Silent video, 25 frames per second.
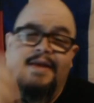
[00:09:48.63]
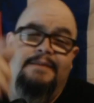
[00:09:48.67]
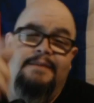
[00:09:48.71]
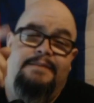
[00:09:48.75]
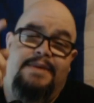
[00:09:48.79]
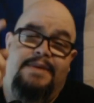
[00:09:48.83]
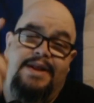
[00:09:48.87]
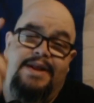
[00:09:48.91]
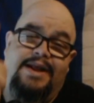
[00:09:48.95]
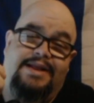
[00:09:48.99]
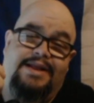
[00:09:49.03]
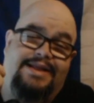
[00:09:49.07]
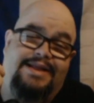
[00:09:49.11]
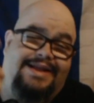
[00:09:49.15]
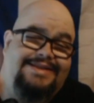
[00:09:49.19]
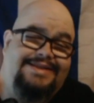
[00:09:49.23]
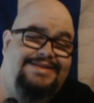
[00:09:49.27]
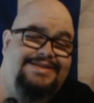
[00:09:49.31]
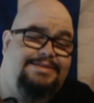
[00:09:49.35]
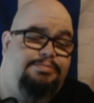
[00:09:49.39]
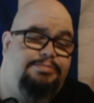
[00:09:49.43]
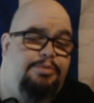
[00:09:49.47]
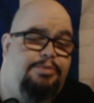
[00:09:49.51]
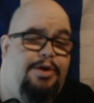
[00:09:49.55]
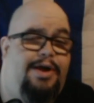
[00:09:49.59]
But that's
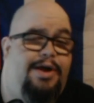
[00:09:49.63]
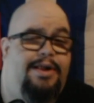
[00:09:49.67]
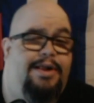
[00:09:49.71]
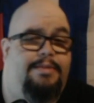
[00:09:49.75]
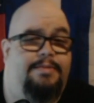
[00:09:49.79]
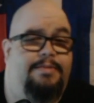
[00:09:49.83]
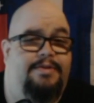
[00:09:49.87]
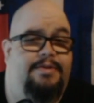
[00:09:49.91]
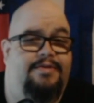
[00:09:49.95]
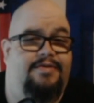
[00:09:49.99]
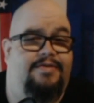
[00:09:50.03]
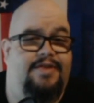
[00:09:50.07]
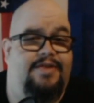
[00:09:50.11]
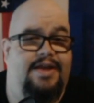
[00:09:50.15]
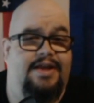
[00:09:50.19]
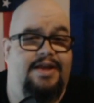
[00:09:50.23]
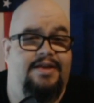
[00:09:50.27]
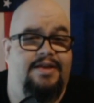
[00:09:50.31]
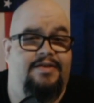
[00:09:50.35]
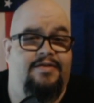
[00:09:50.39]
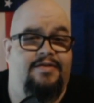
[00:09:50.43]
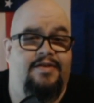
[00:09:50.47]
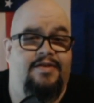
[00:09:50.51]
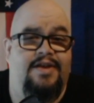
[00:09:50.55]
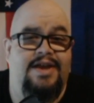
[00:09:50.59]
the problem these
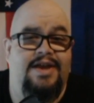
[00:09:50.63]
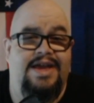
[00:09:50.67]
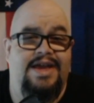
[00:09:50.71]
days.